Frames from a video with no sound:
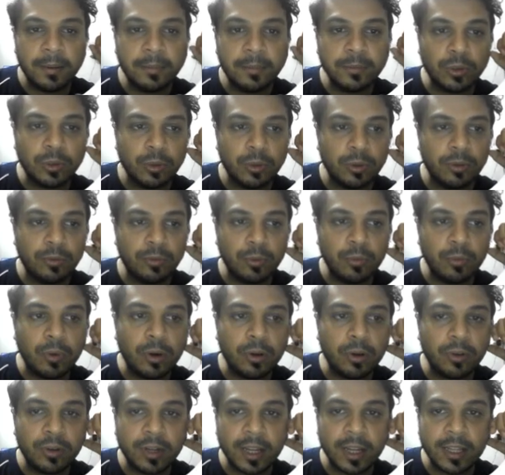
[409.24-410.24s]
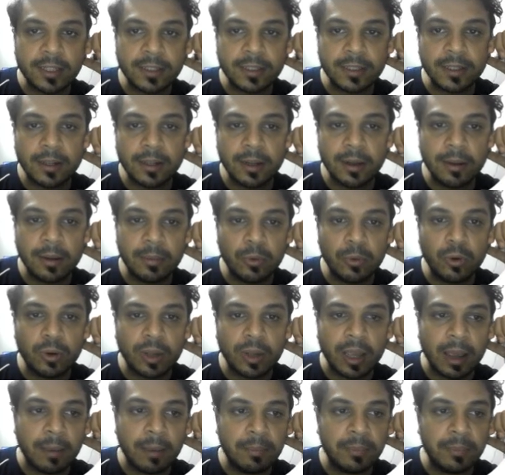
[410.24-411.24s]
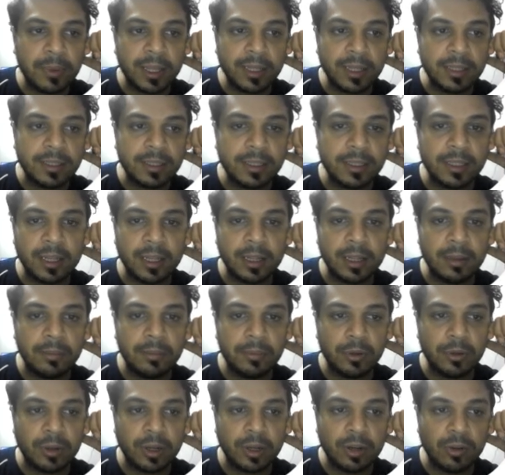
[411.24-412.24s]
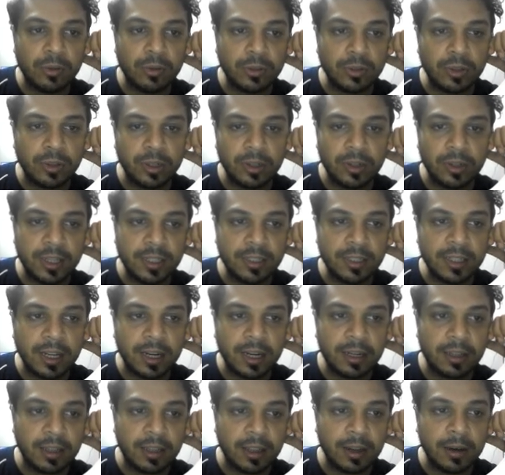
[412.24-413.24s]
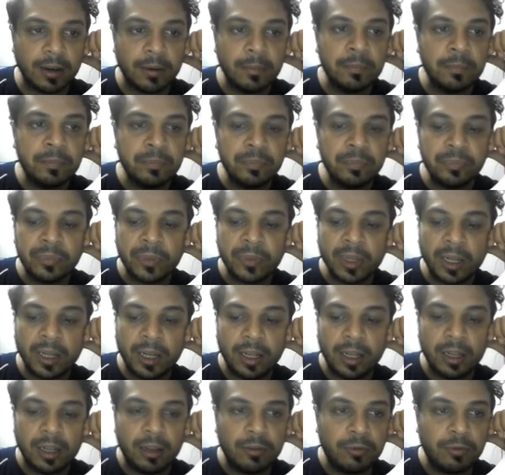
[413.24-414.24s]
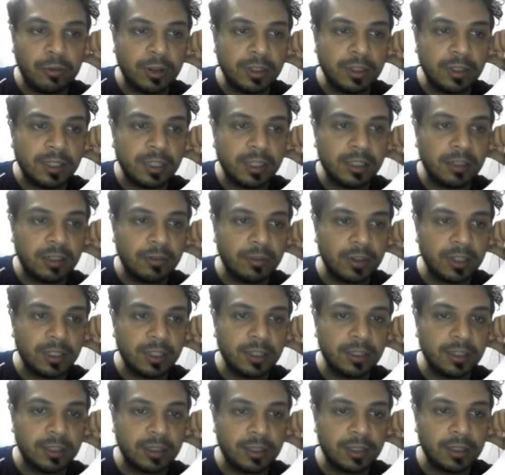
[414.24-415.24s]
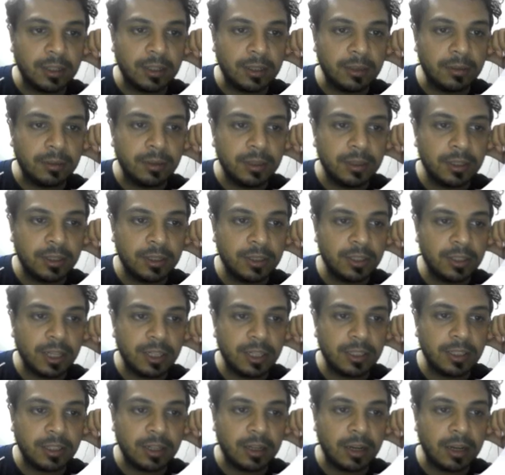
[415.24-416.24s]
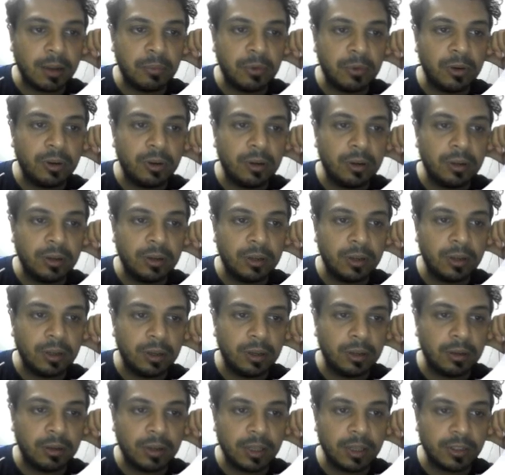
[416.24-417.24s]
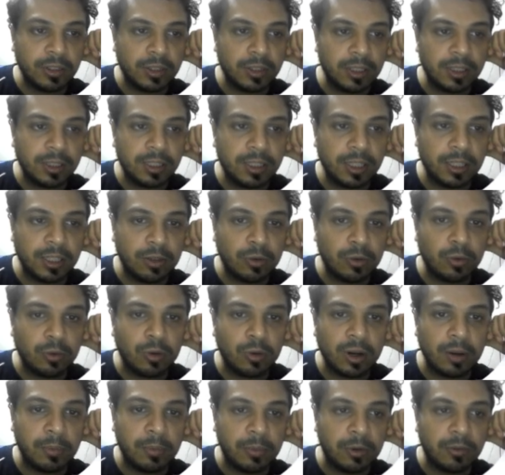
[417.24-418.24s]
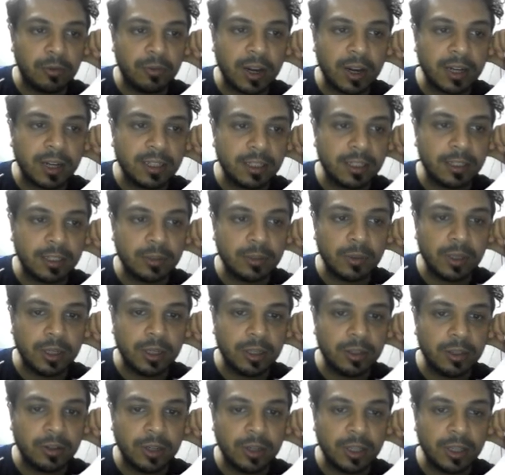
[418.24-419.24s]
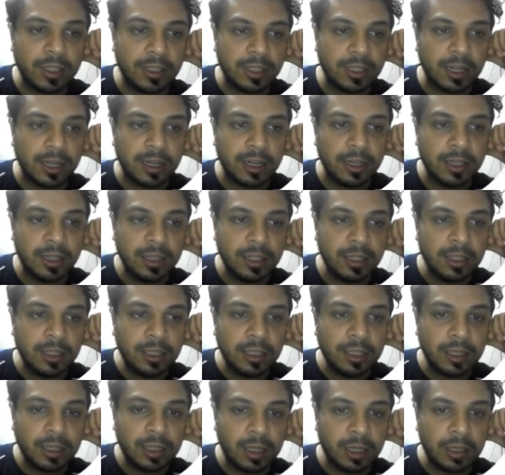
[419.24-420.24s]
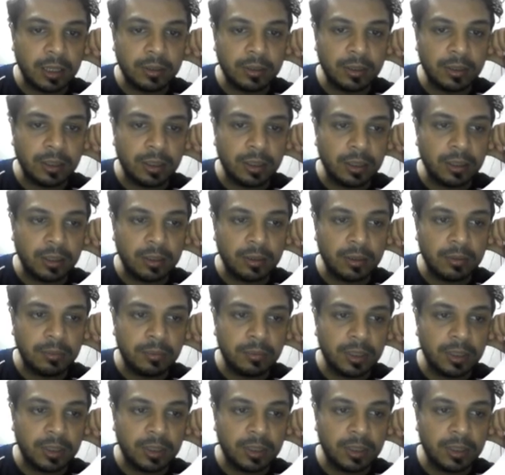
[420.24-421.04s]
So if you want to test more campaigns, you can also increase that there. For instance, if I just change the number, as you can see, the total number of ad sets will increase, and the